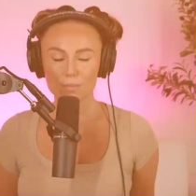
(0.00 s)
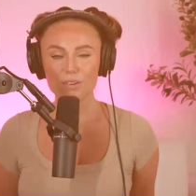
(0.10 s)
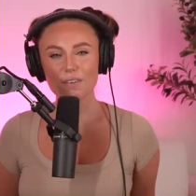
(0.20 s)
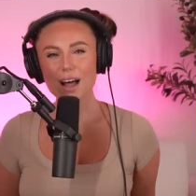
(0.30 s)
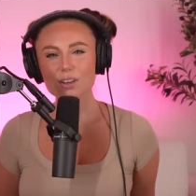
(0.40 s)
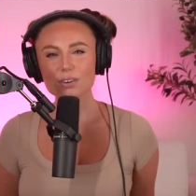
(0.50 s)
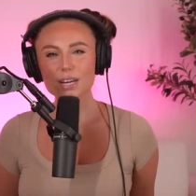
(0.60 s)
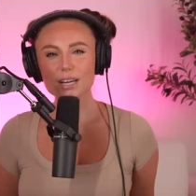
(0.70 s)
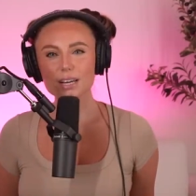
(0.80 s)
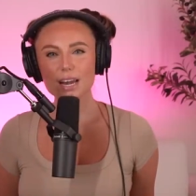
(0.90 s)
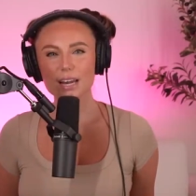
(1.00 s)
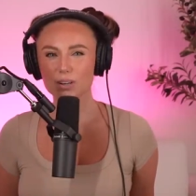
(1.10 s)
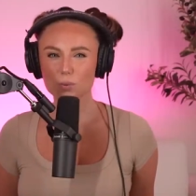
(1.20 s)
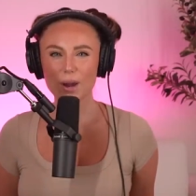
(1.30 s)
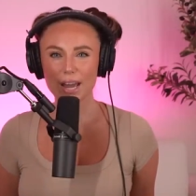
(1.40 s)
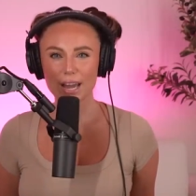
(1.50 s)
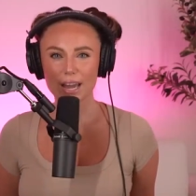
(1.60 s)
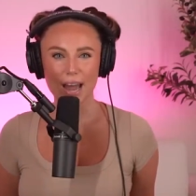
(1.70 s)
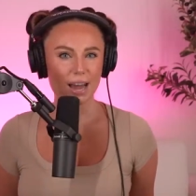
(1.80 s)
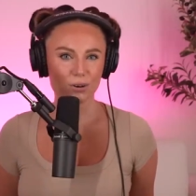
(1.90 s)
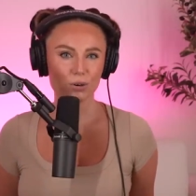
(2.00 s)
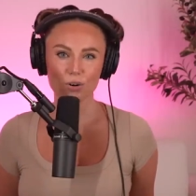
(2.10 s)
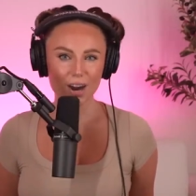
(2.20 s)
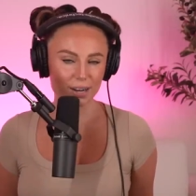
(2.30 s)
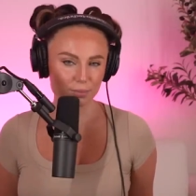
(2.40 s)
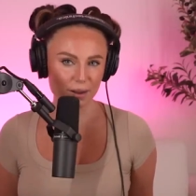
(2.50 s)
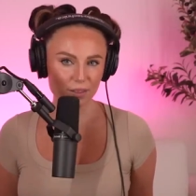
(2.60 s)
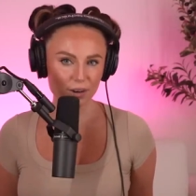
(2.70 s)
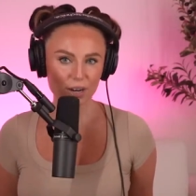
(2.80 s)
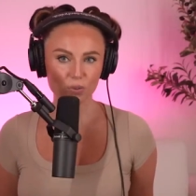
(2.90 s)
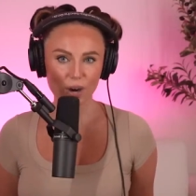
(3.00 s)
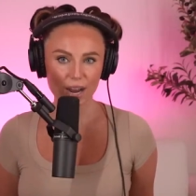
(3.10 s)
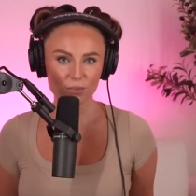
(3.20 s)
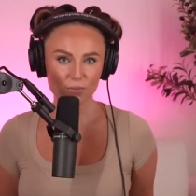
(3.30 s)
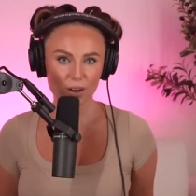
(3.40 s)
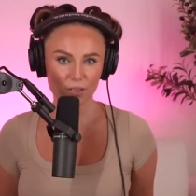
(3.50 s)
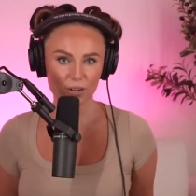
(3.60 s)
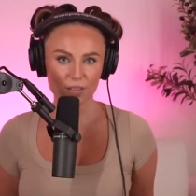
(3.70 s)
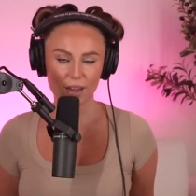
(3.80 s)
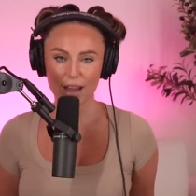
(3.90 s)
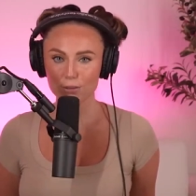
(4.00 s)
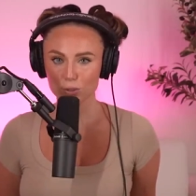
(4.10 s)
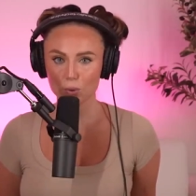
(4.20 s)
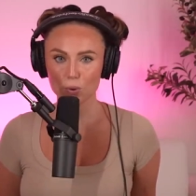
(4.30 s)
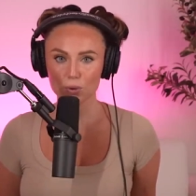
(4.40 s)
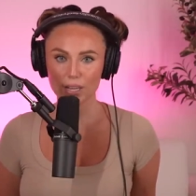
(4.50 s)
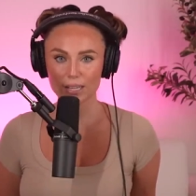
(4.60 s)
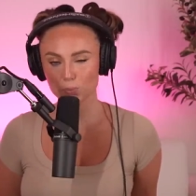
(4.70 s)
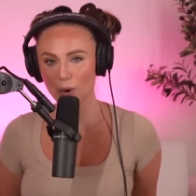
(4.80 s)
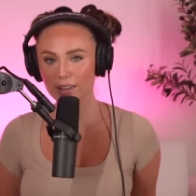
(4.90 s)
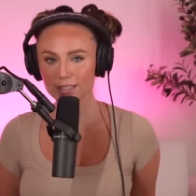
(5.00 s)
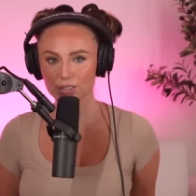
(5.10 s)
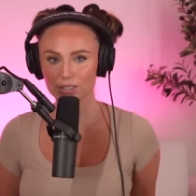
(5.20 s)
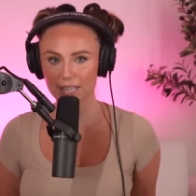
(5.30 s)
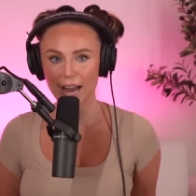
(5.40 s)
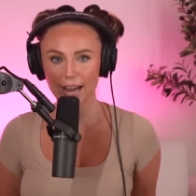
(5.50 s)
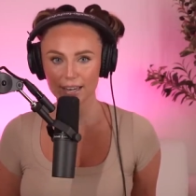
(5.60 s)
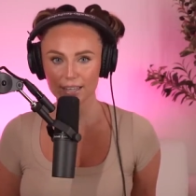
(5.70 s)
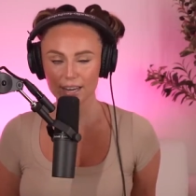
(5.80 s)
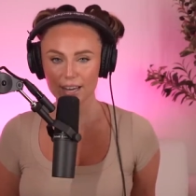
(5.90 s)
But Valiree, in a way, had her grandmother and grandfather in the household, as well as her dad.